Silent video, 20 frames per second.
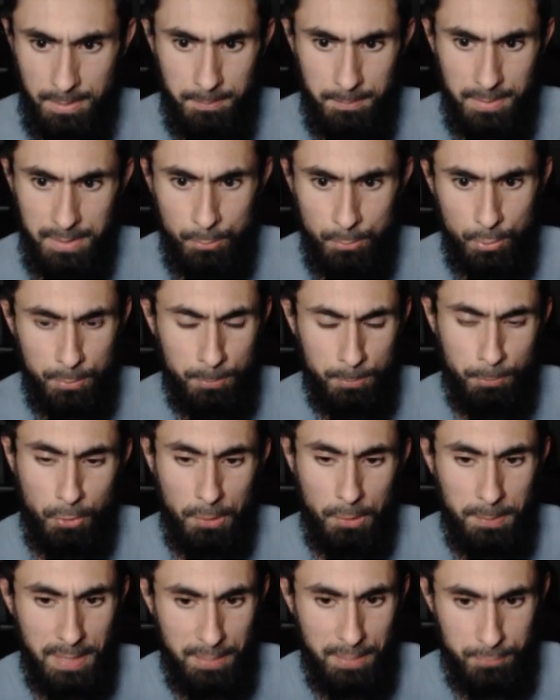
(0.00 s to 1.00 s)
It would
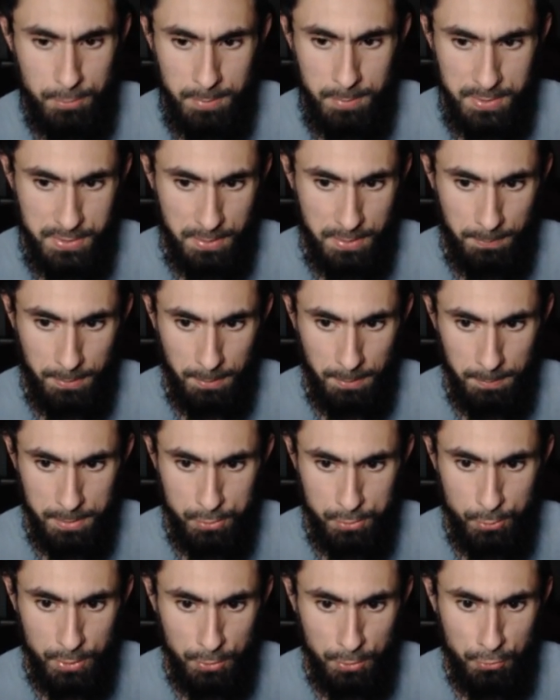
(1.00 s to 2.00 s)
probably have to be something
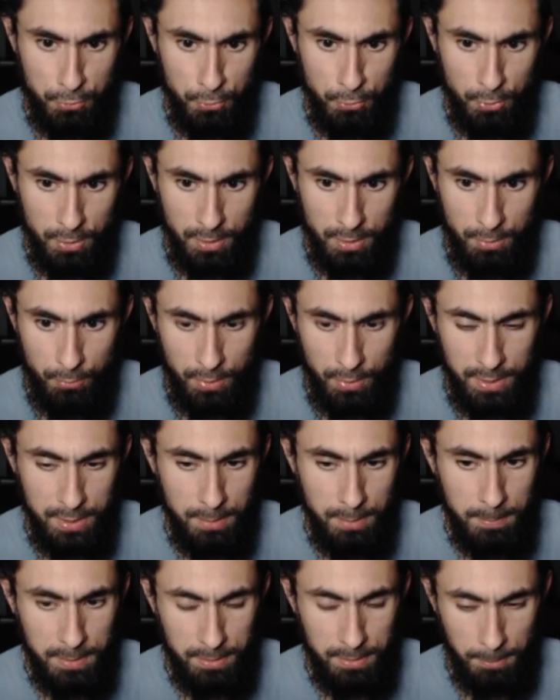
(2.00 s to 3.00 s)
between Kruger,
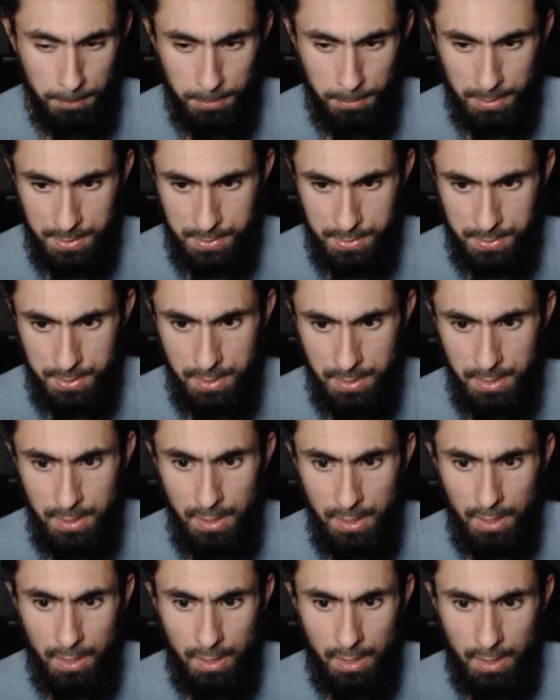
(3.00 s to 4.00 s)
Rainier Mythic Plus,
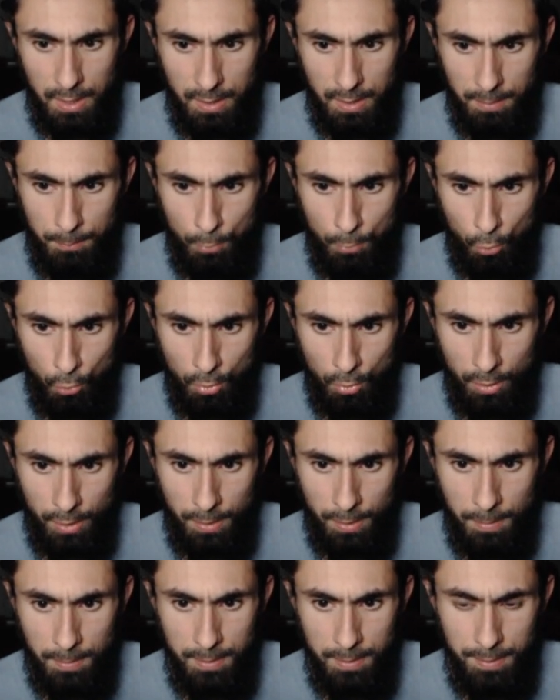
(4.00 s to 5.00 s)

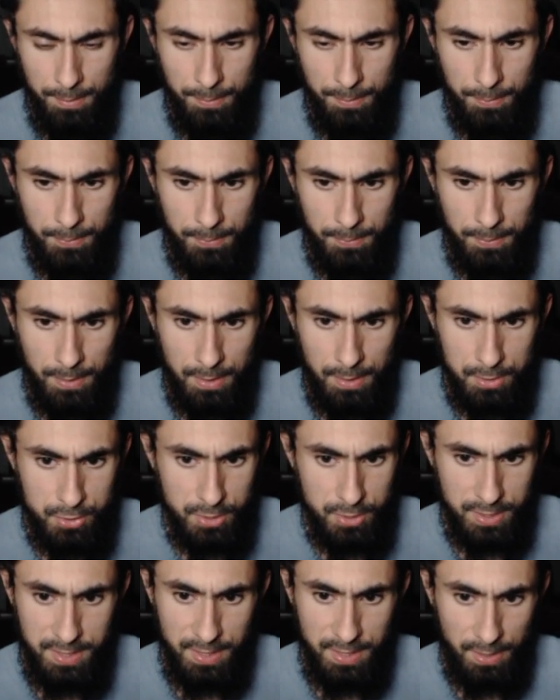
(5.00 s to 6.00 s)
or
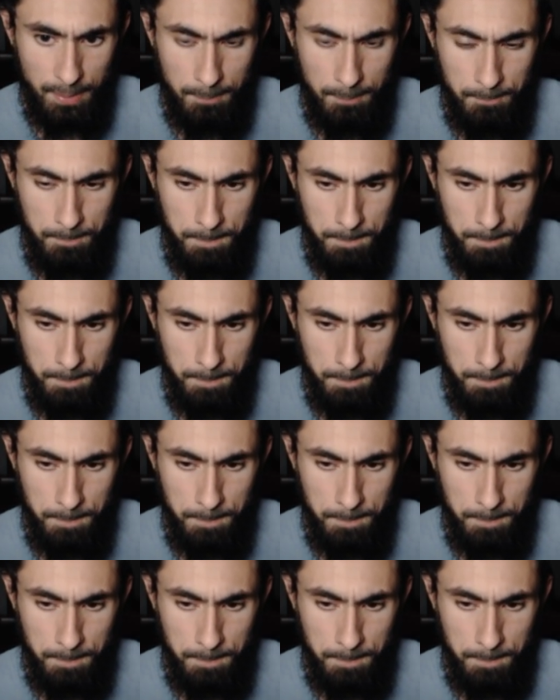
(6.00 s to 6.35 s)
Shakir.